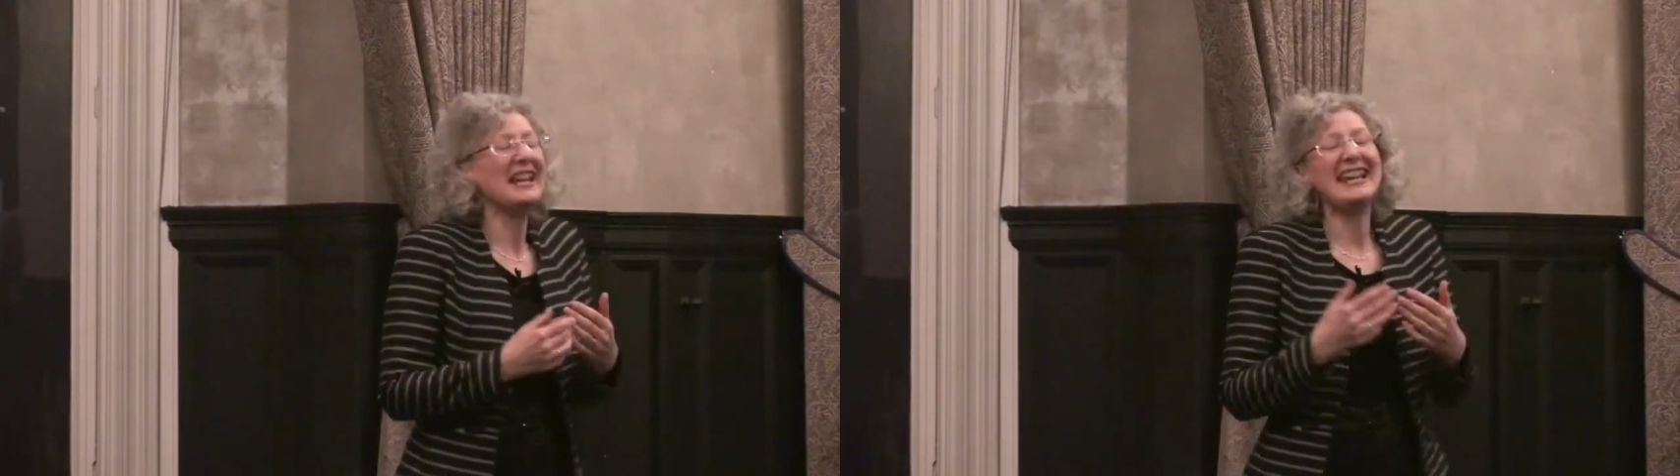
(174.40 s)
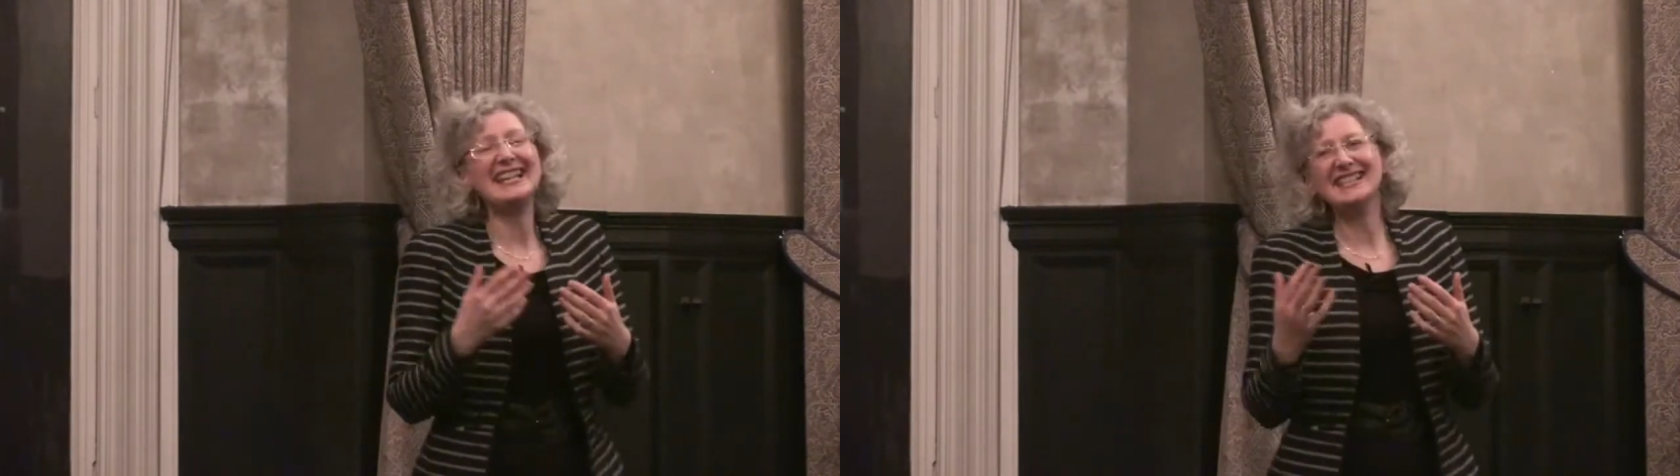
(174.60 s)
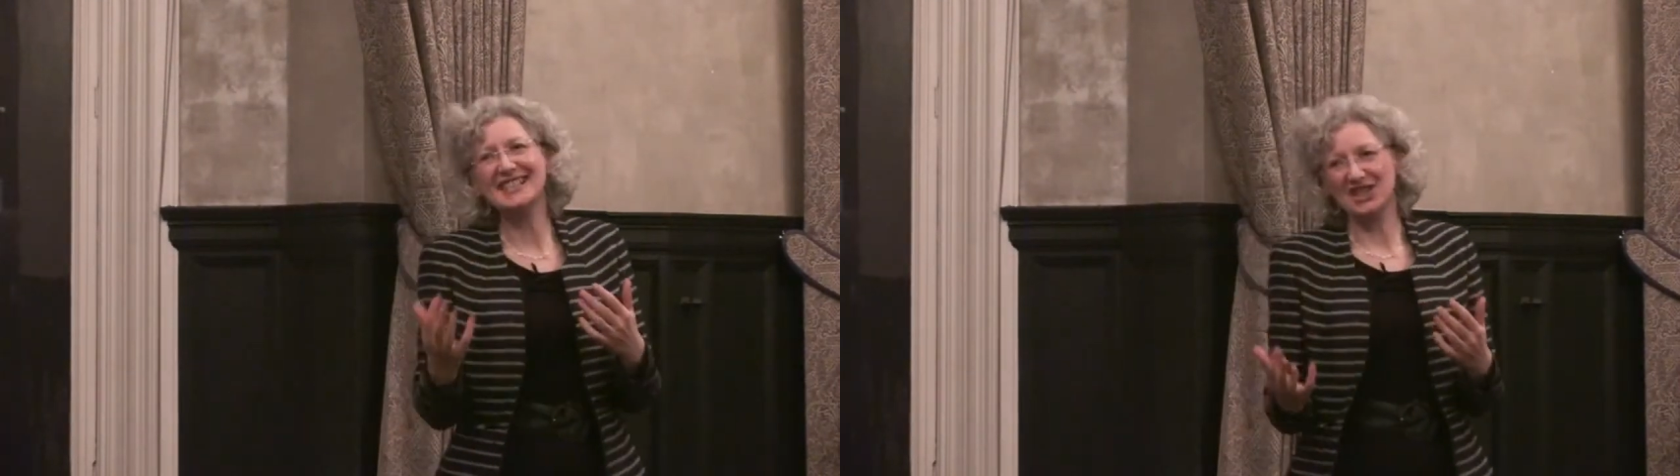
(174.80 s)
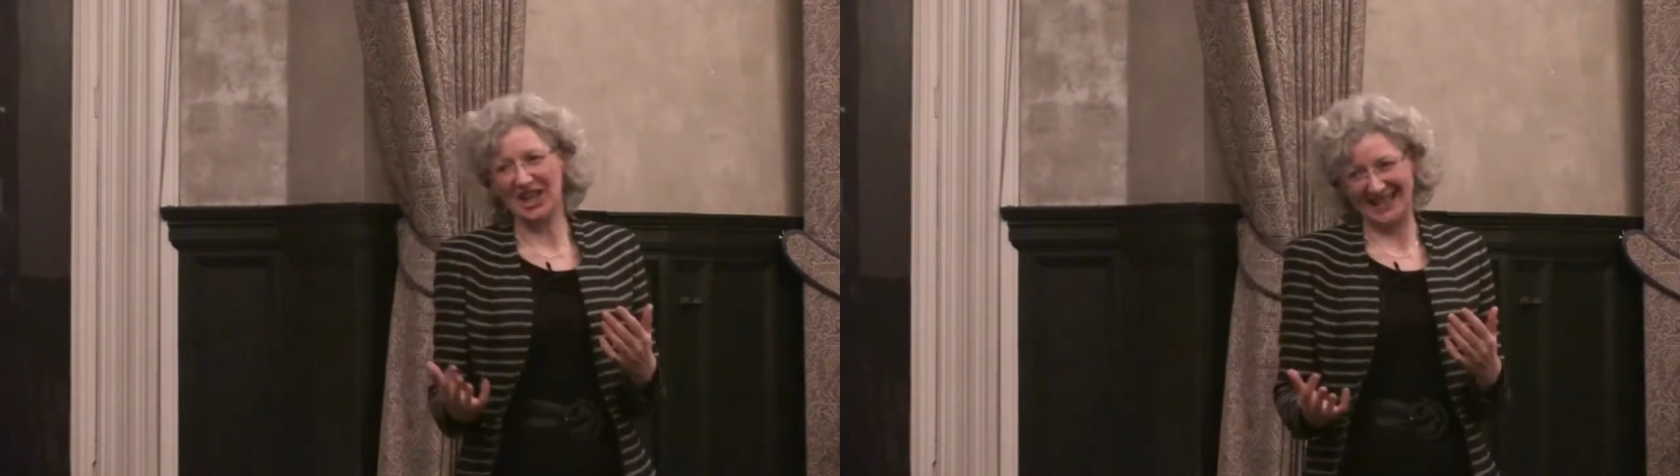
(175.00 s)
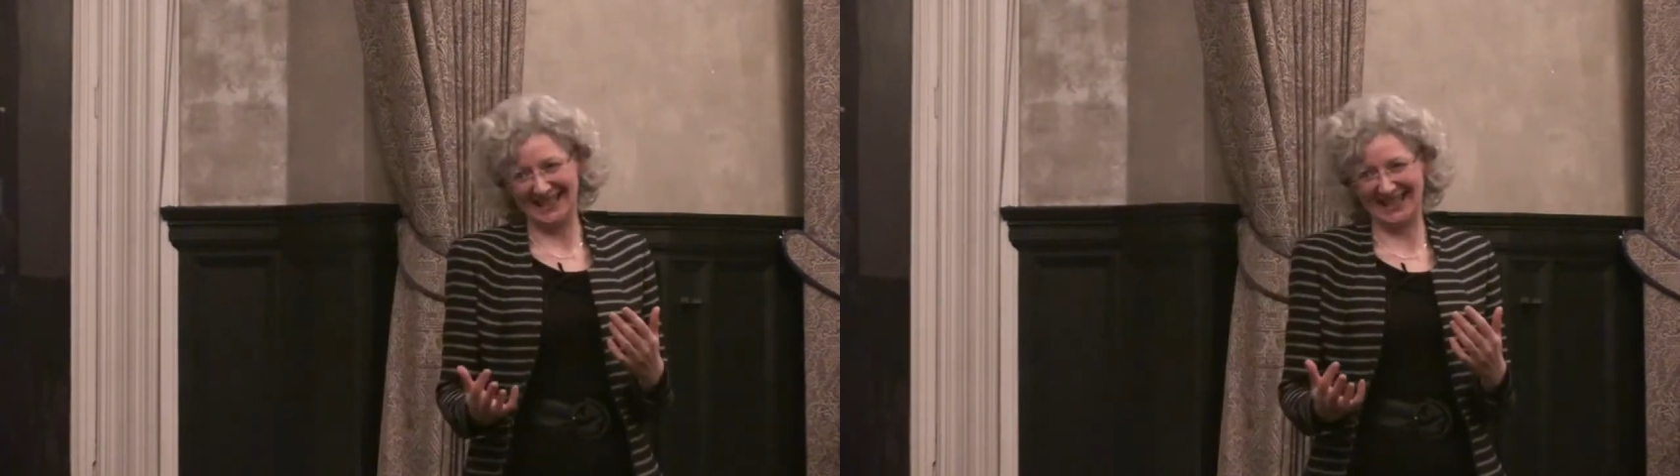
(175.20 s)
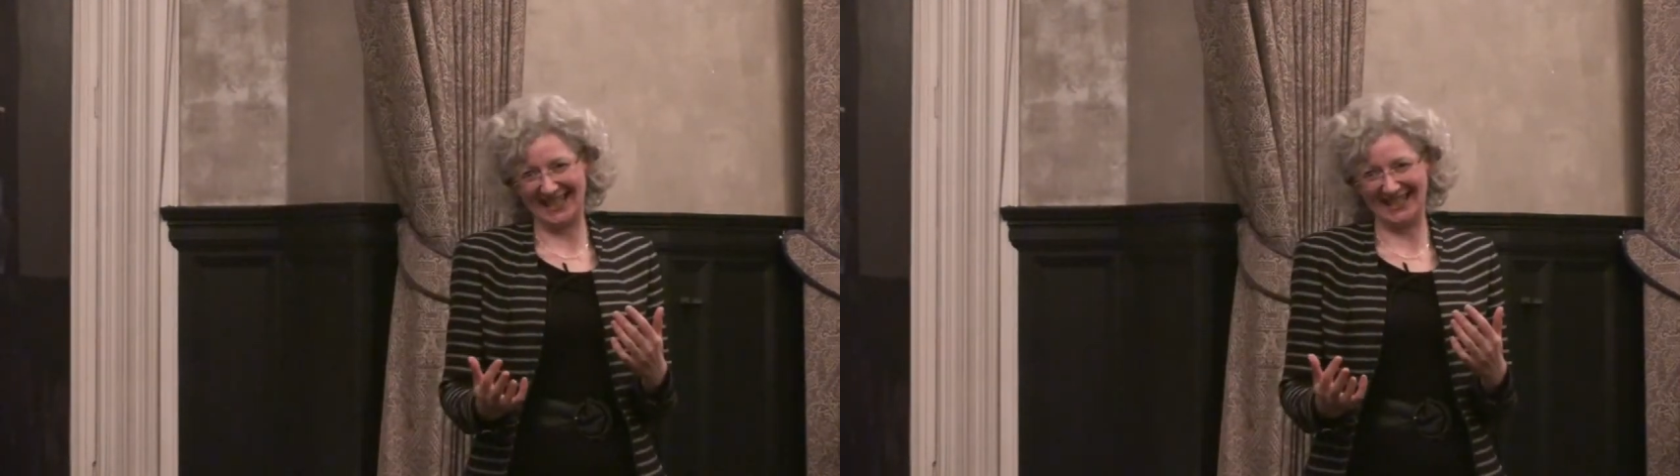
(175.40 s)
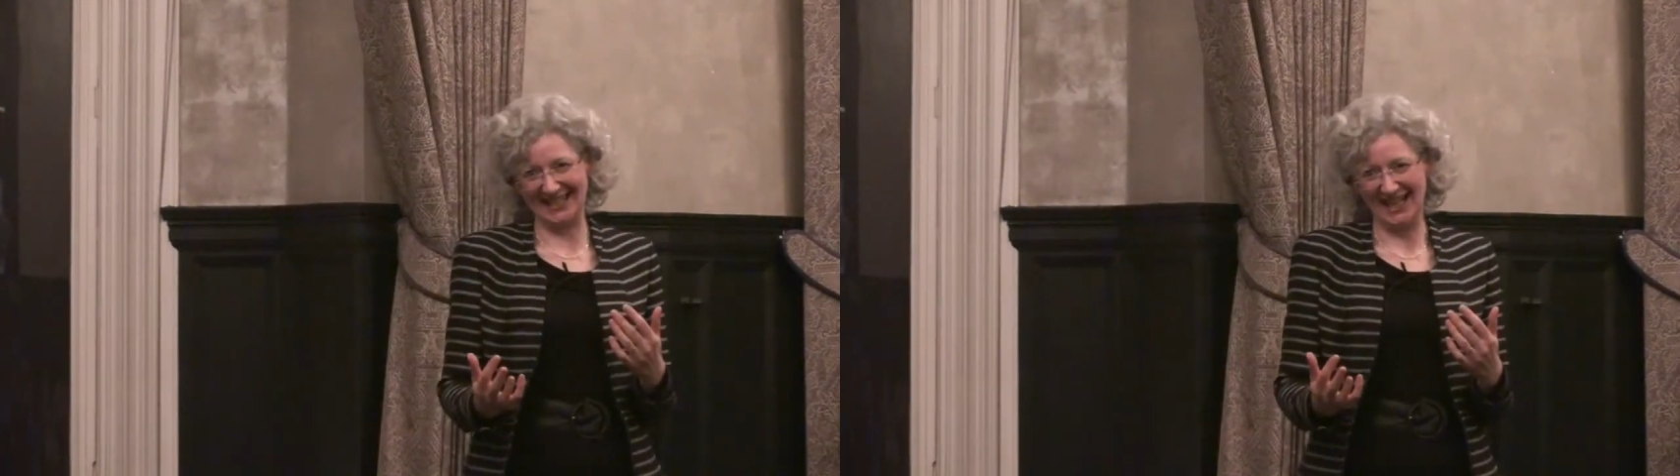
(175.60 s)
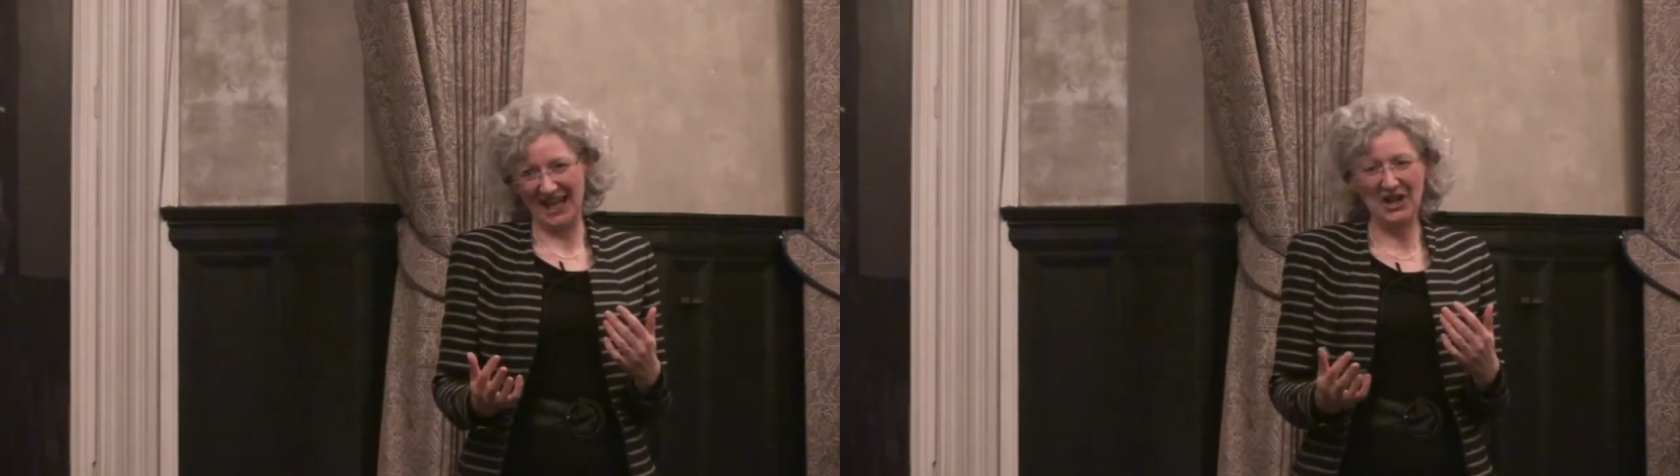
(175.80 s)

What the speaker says: But he suggested